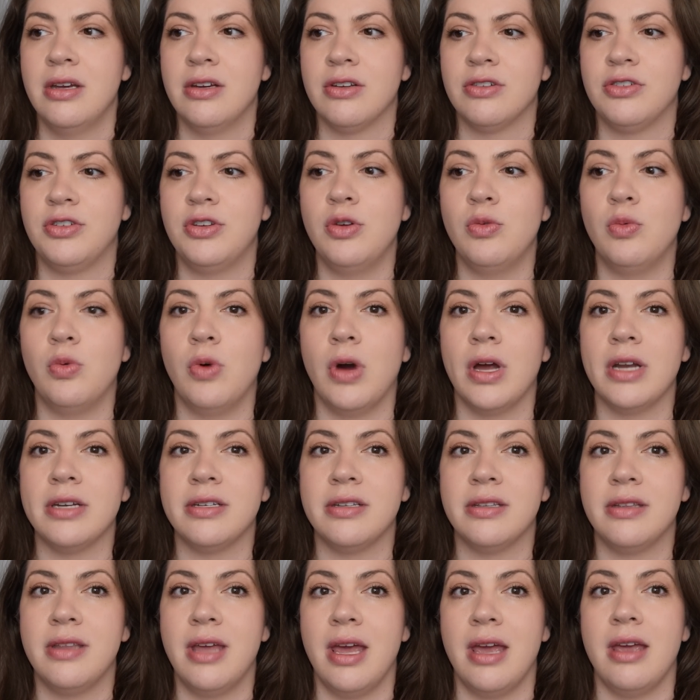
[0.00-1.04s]
to
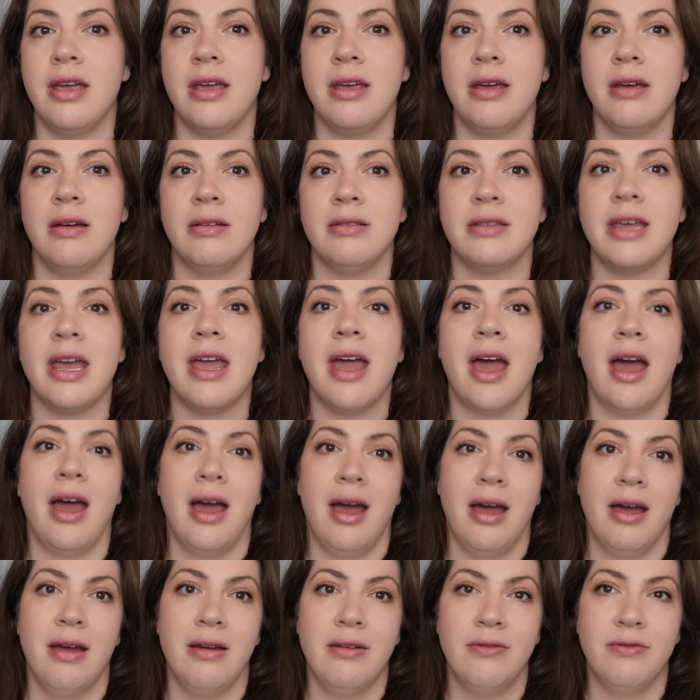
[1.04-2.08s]
what they
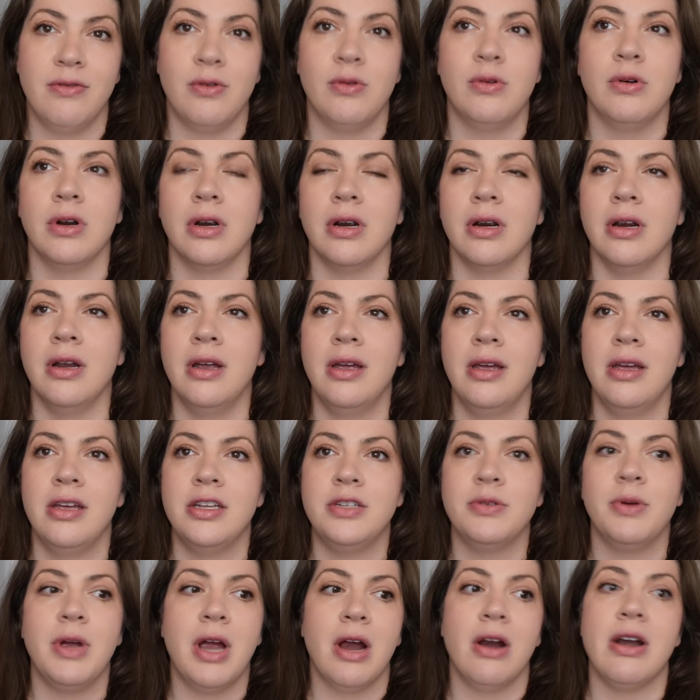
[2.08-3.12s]
have, or
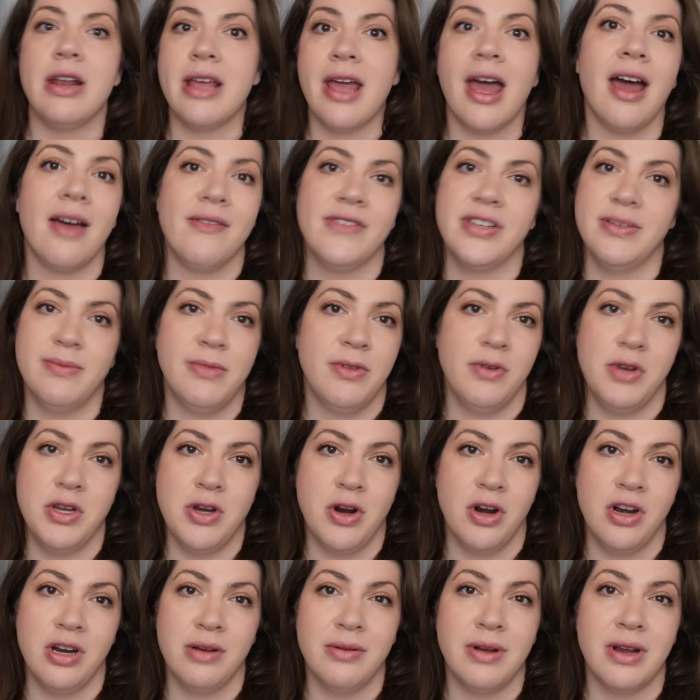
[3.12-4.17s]
do I already have some of their
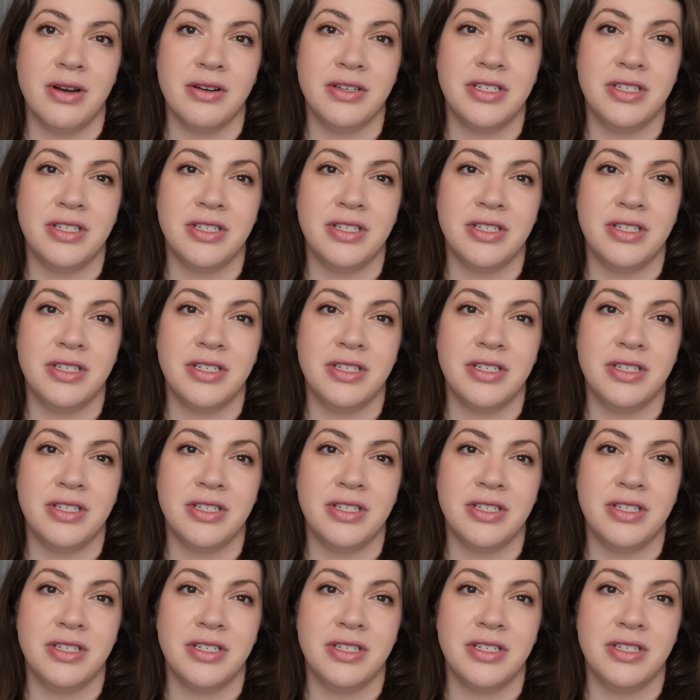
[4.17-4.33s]
yarn in our